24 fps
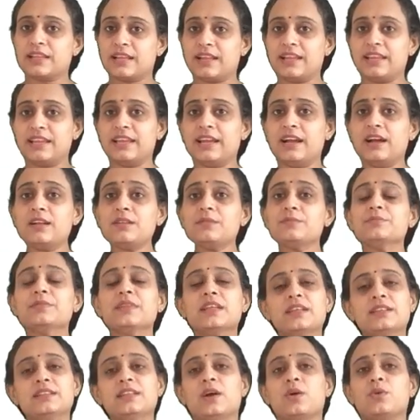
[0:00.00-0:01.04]
Clear?
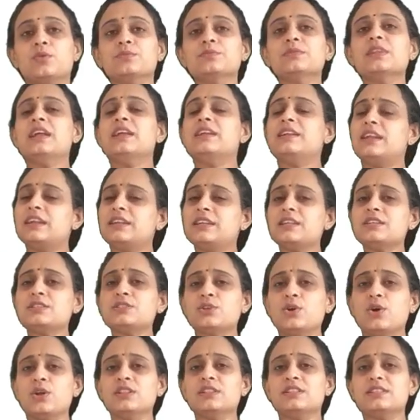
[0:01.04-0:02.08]
Now, let us
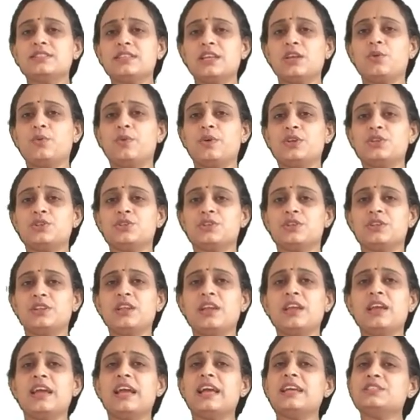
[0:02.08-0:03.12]
solve this equation.
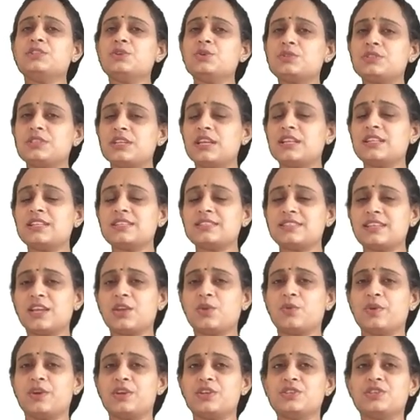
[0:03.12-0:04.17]
As you see this
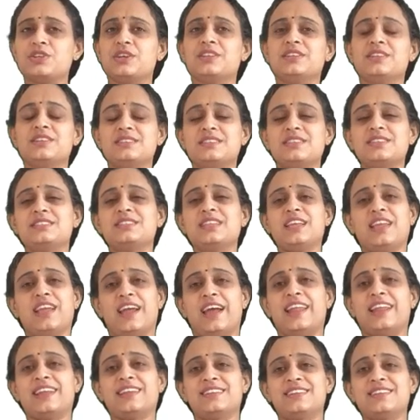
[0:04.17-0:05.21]
equation, this is the
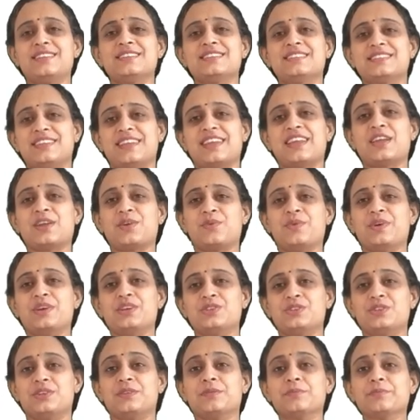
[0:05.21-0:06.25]
characteristic
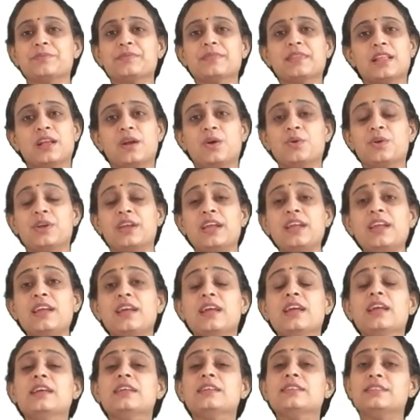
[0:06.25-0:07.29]
equation. Okay.
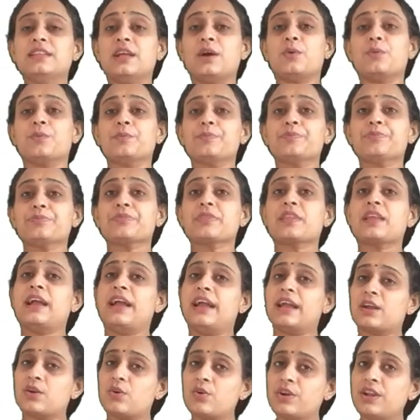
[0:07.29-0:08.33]
Now,
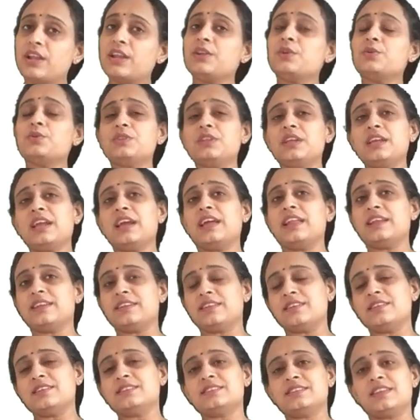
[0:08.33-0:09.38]
according to the
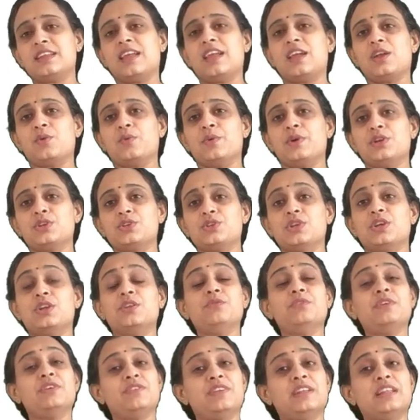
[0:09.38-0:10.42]
characteristic
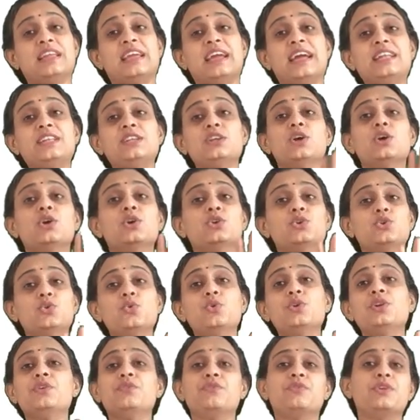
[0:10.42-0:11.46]
equation, we will get
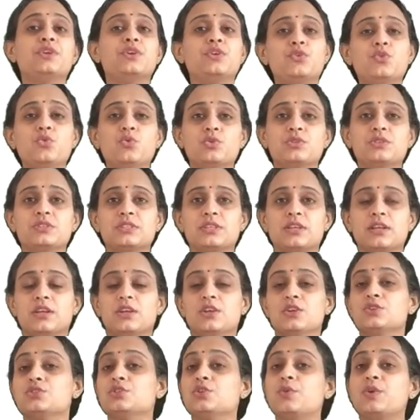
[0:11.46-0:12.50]
two different roots.
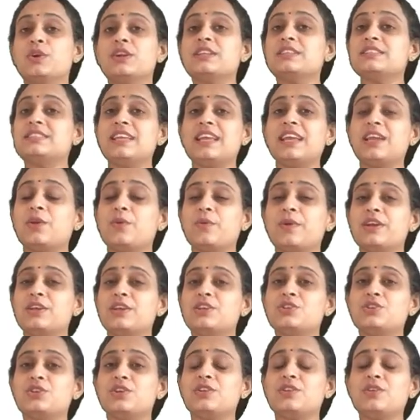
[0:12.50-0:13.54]
So, what is the
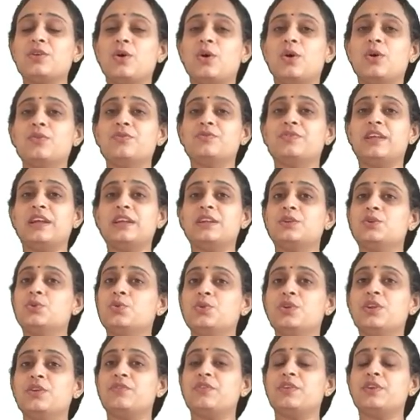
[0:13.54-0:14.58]
equation of that
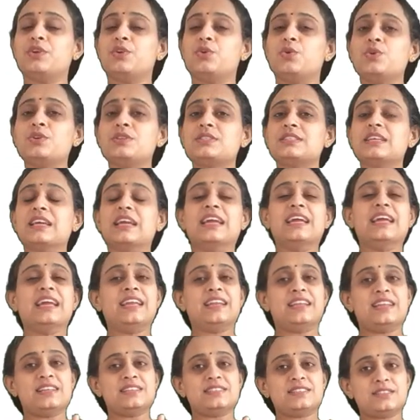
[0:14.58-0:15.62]
two different roots?
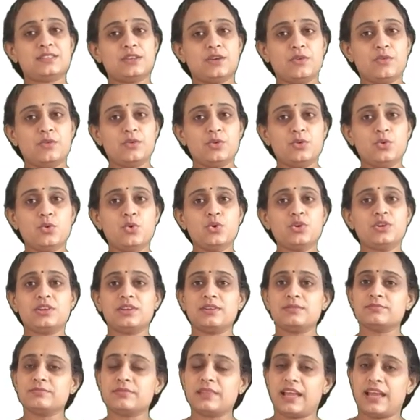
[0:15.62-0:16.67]
It is root
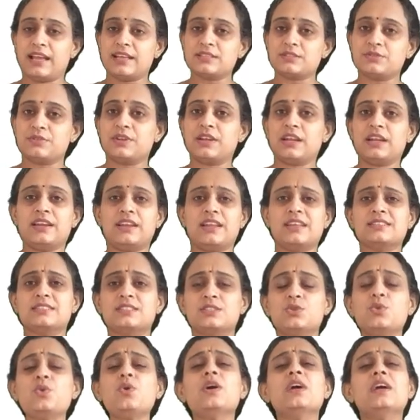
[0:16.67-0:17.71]
S1 and
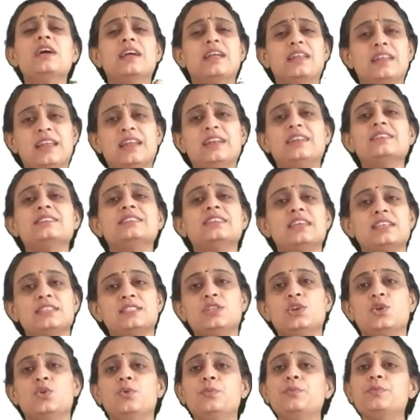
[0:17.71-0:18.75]
S2. Let us
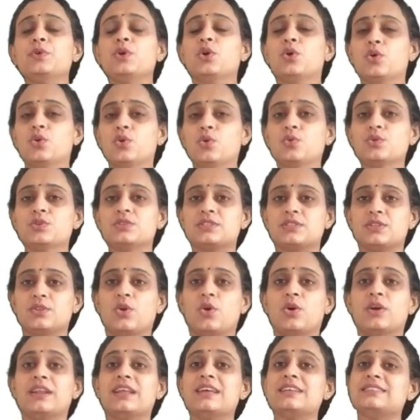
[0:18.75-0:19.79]
assume roots
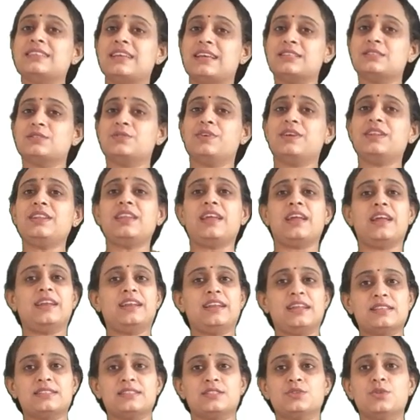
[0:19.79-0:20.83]
known as S1 and
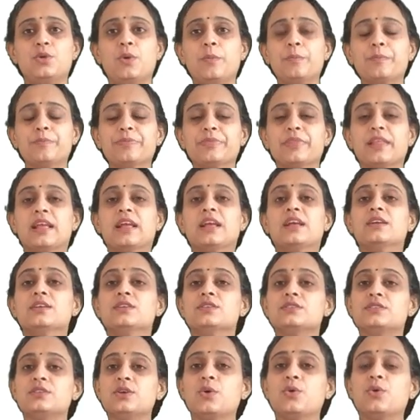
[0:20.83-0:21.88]
S2.
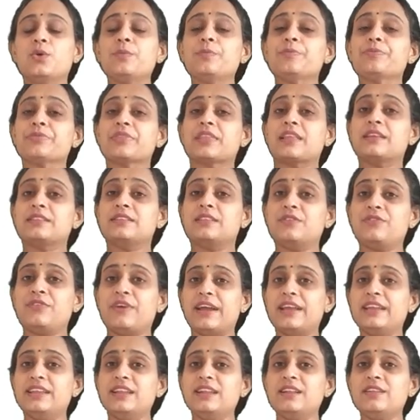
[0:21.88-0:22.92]
So, the
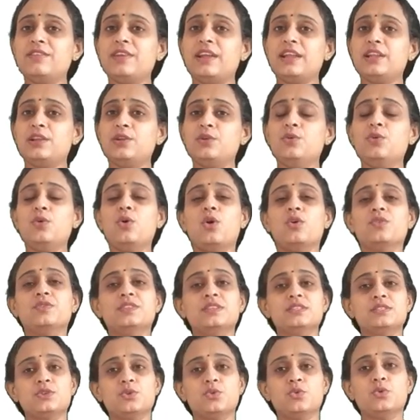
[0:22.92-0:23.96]
final value of
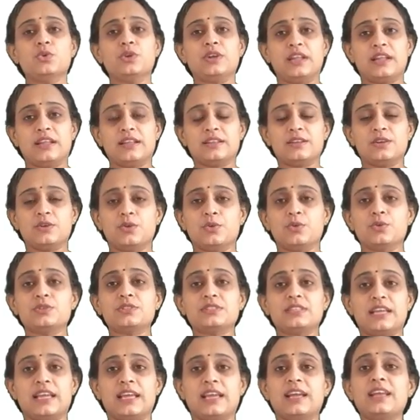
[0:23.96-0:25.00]
this root, the
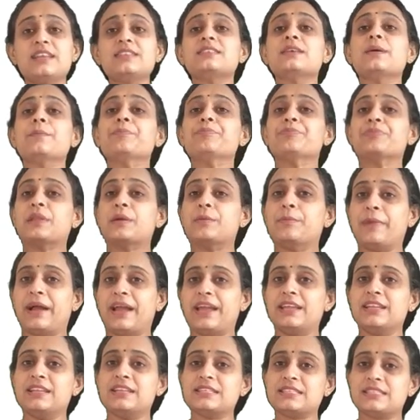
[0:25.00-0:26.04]
roots is
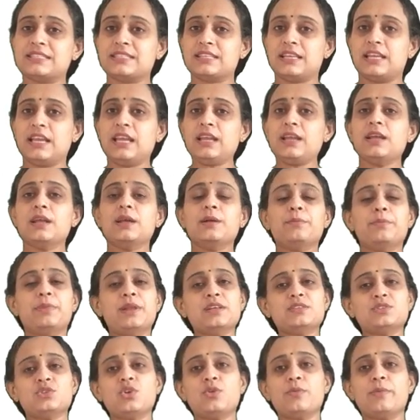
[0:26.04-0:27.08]
minus c
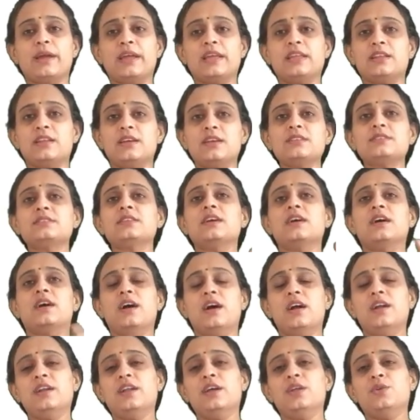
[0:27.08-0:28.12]
plus or minus
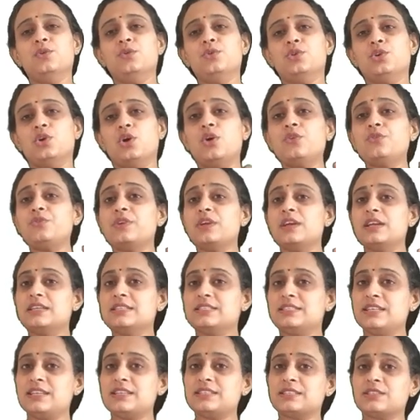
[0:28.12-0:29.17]
under root of
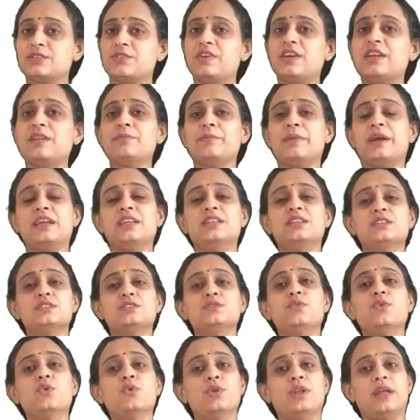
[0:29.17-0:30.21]
c square
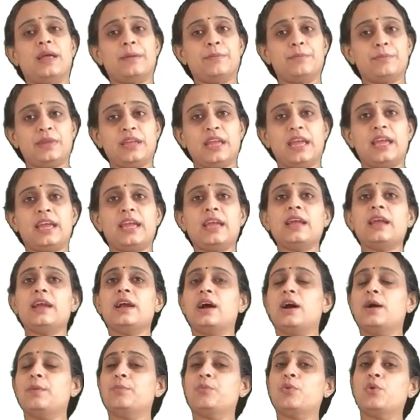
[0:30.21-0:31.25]
minus 4mk
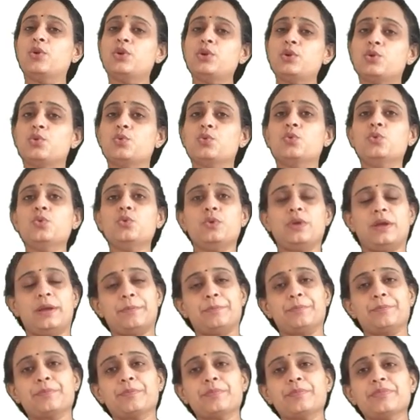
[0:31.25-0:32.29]
upon
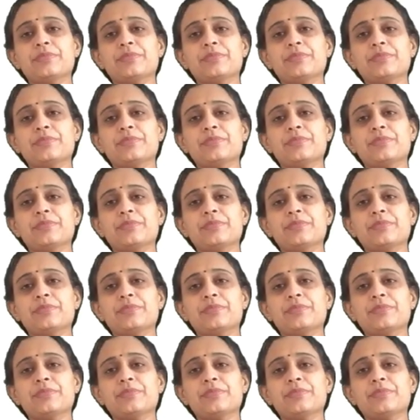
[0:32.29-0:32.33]
2m.